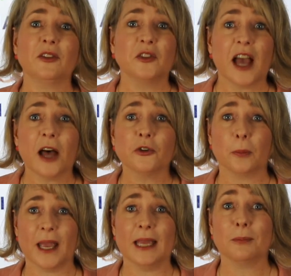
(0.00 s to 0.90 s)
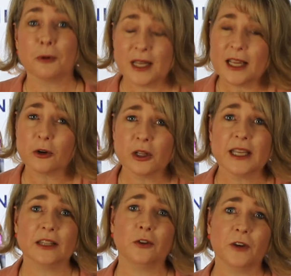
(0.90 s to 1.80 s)
sound or pain pretty
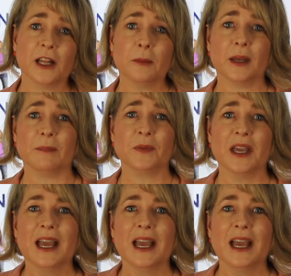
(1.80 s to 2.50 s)
early in development.